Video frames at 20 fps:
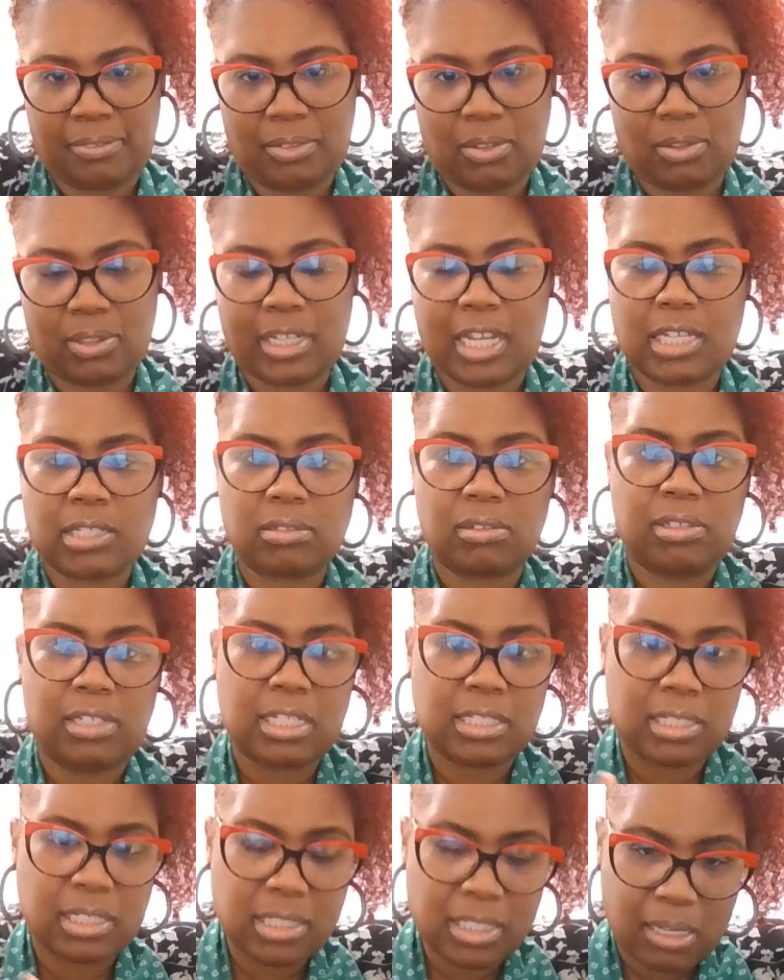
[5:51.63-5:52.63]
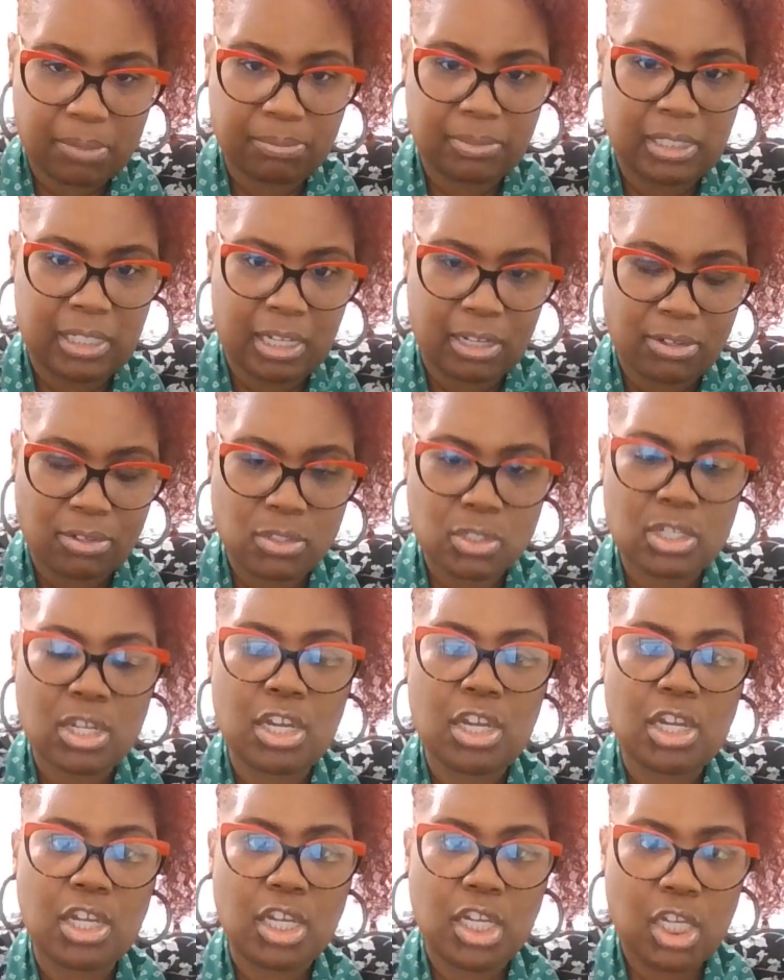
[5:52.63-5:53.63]
Okay, so this is something else
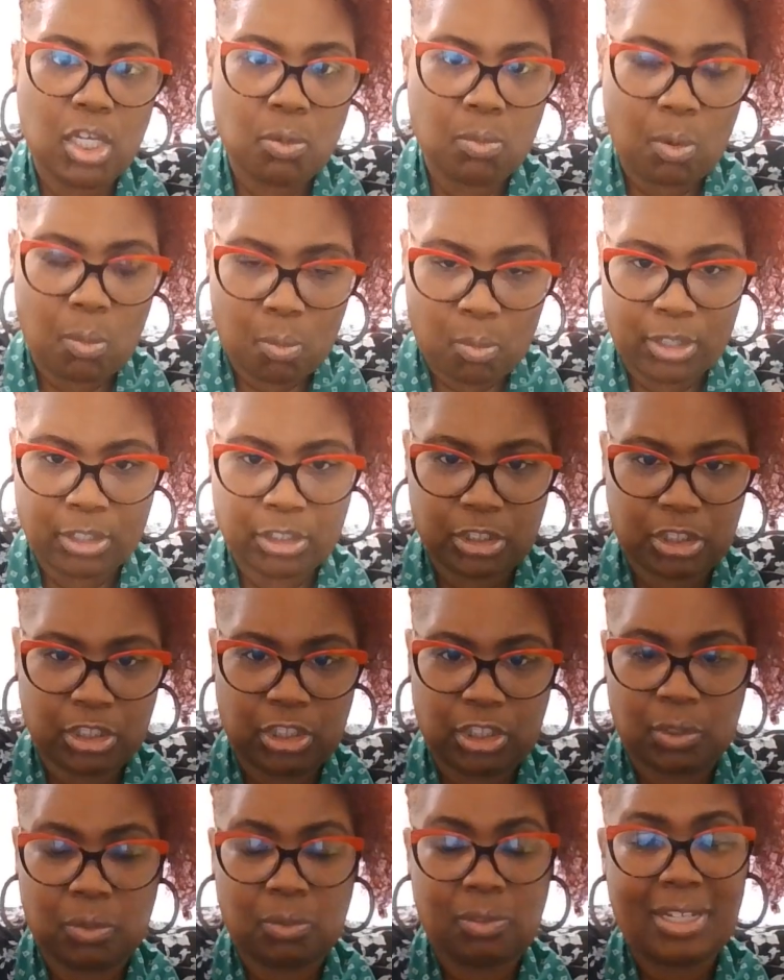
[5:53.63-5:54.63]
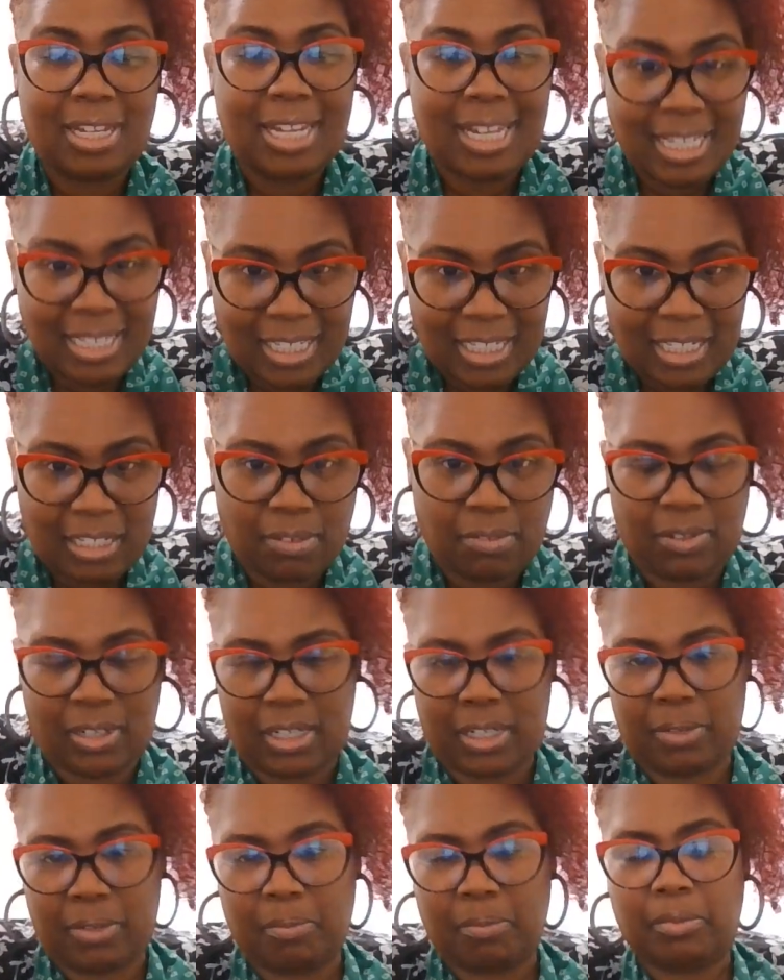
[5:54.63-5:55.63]
you will want to do in the
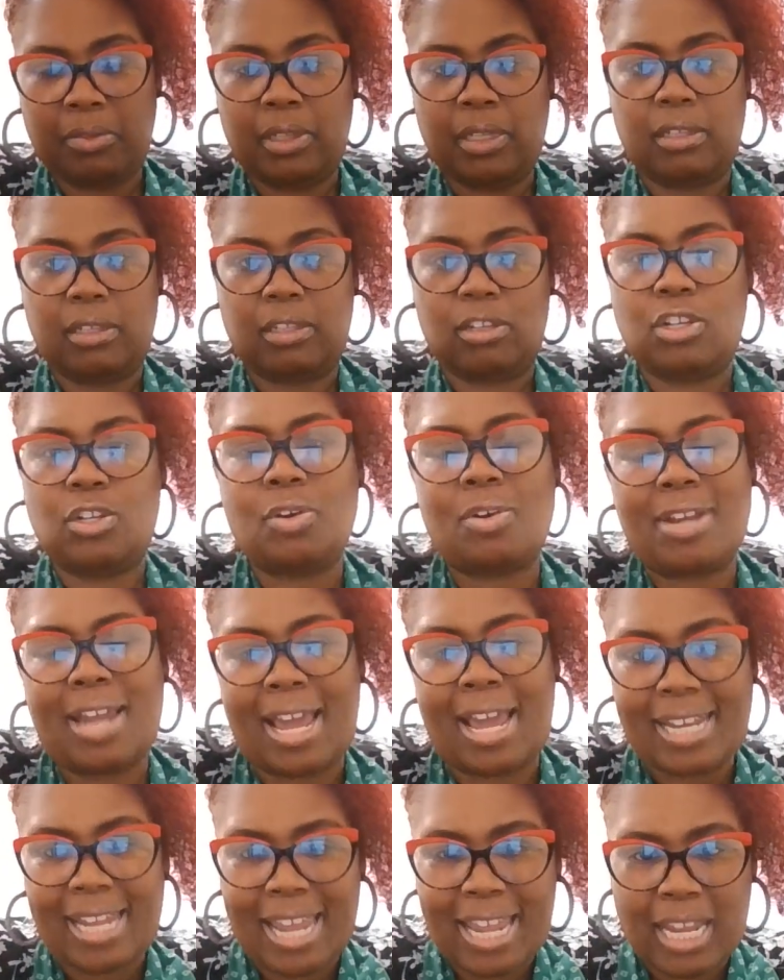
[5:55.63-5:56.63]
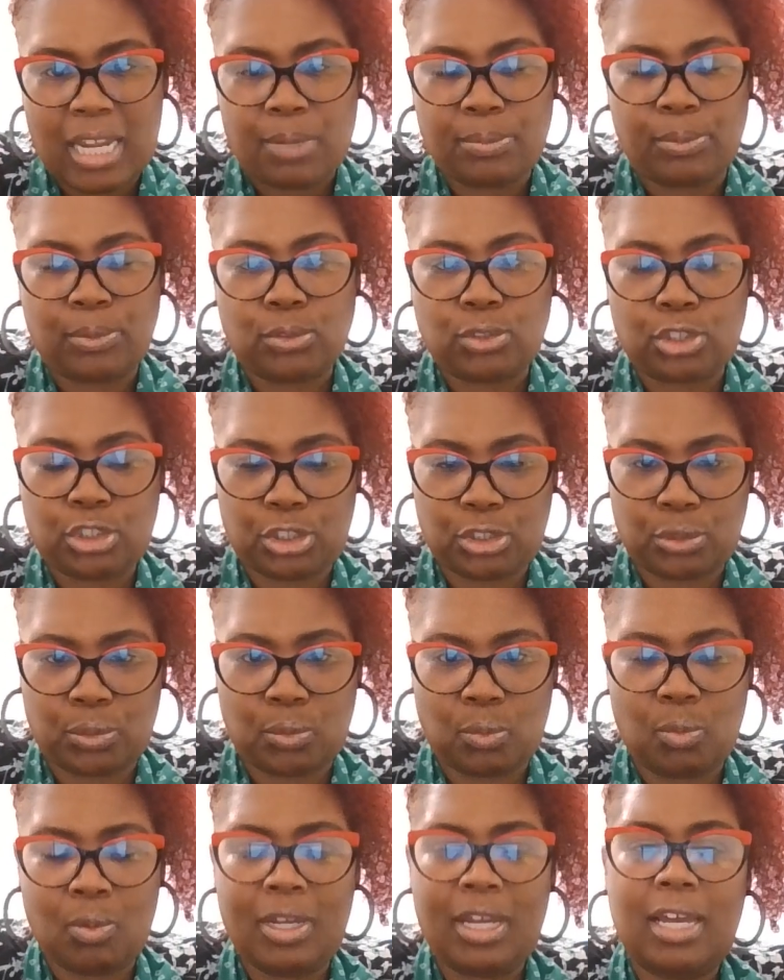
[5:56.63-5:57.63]
event you're not able
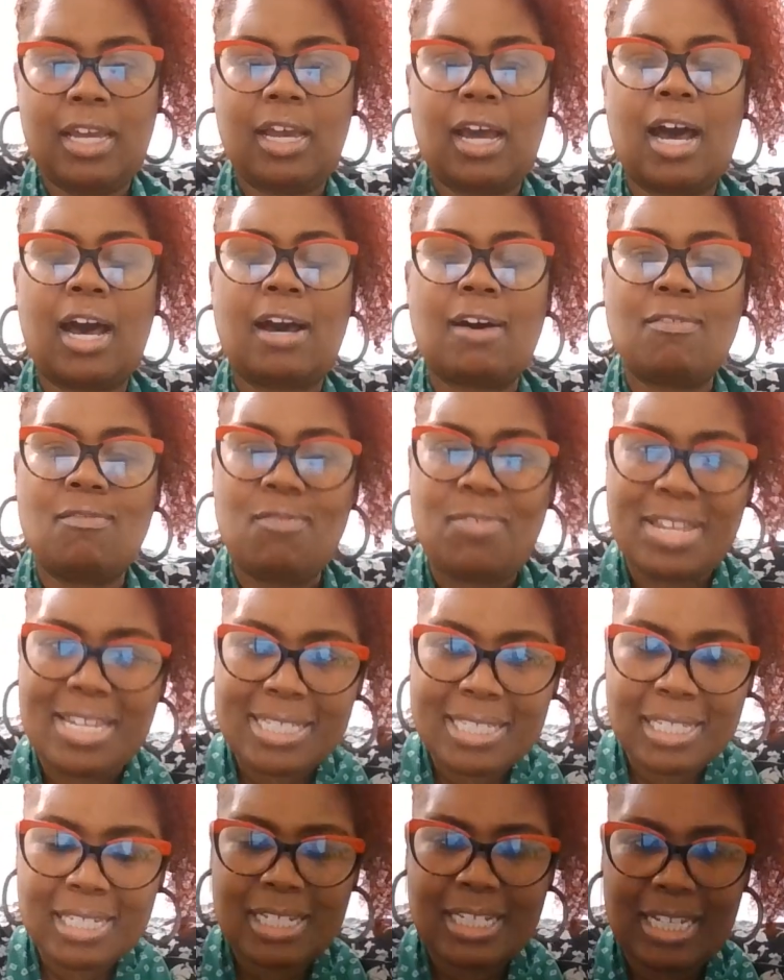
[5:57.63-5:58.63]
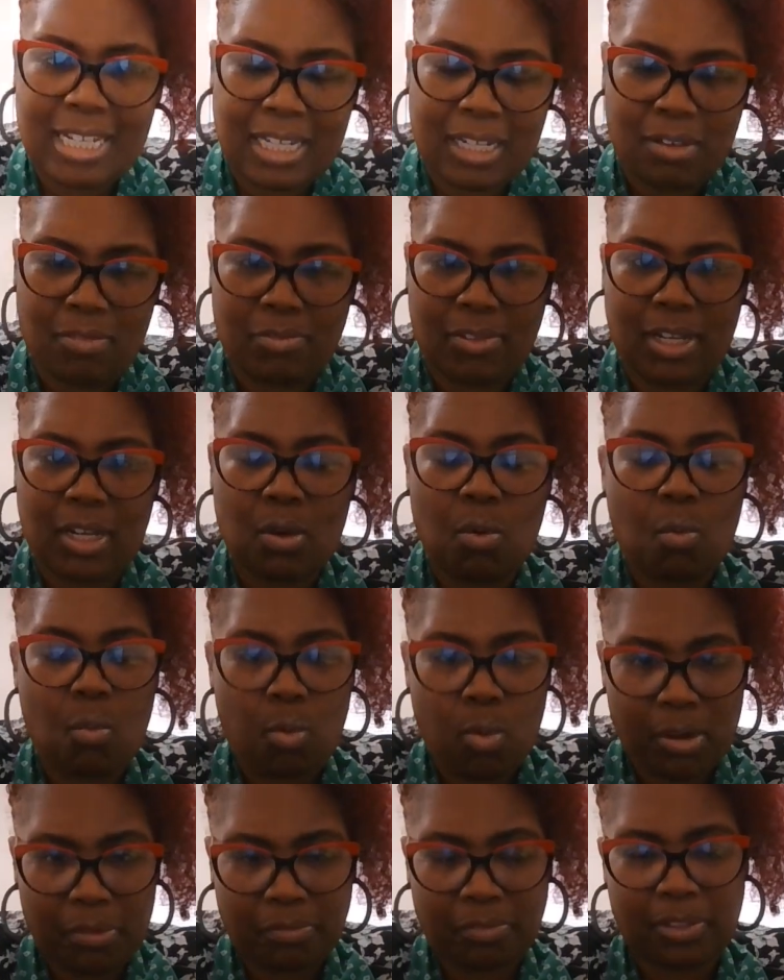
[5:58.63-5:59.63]
to visit the DMV
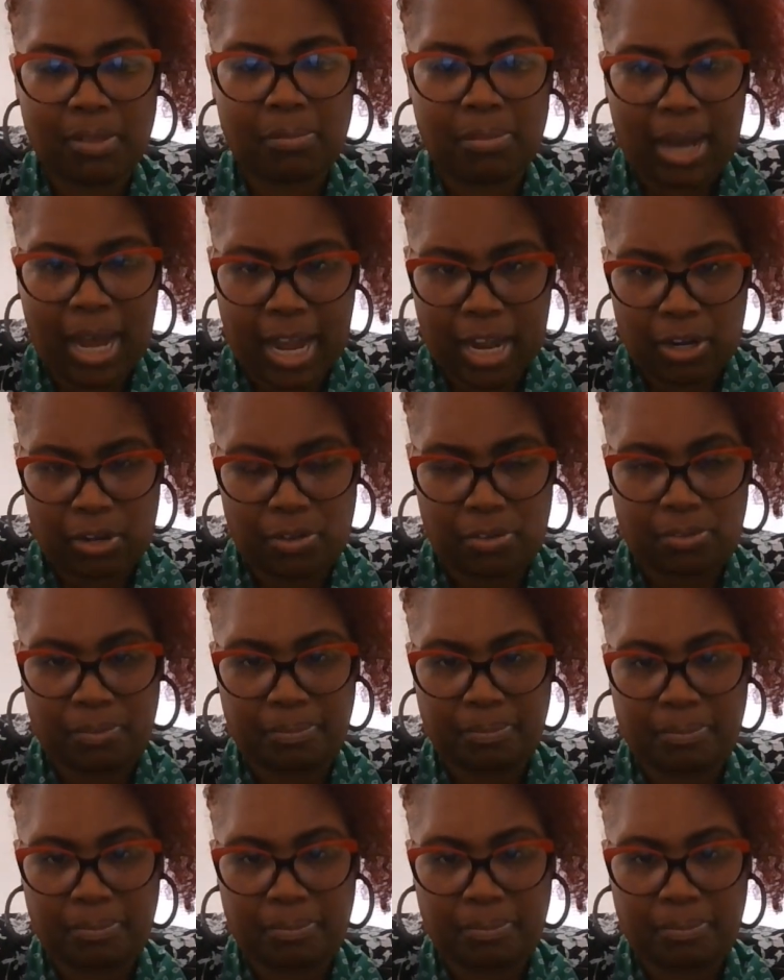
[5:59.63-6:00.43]
with the buyer.